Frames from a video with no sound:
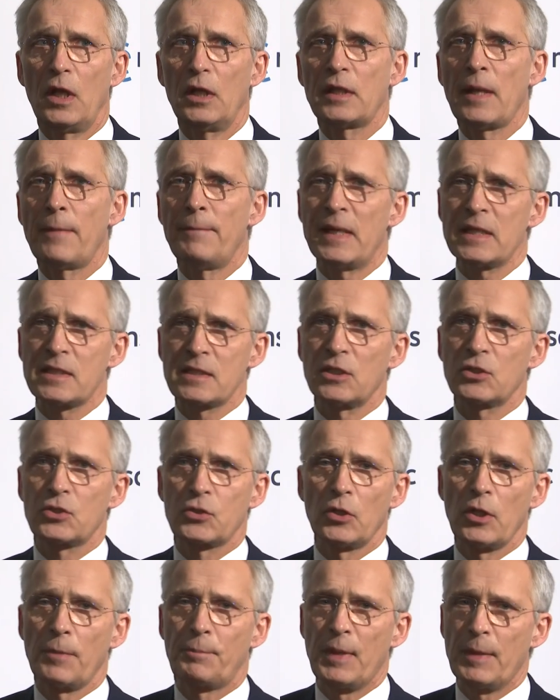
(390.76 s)
Well, the
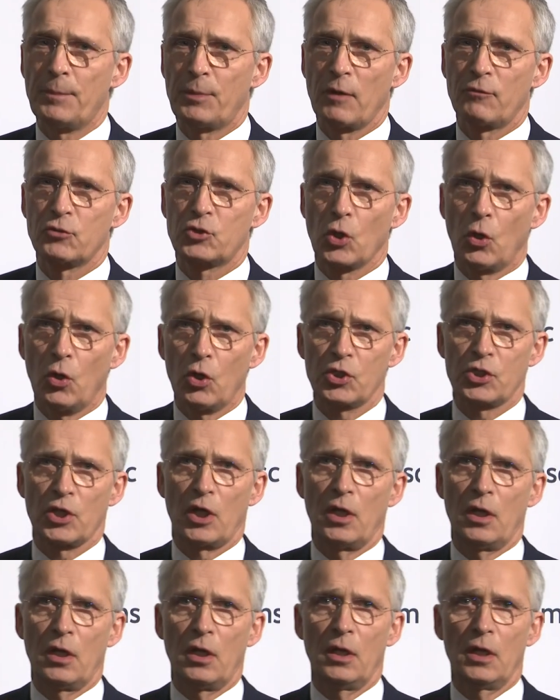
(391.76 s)
message to the people of
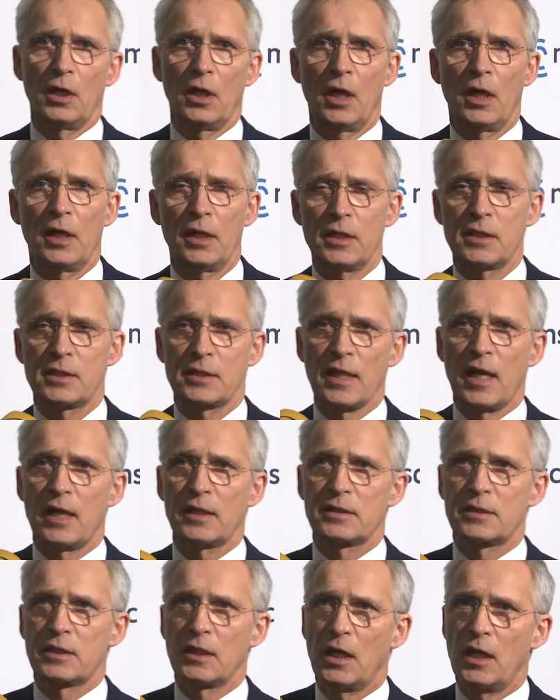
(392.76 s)
Georgia is
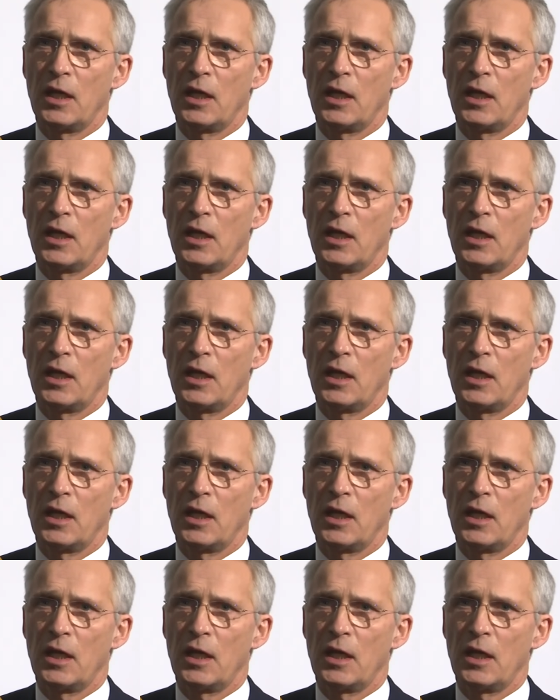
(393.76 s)
that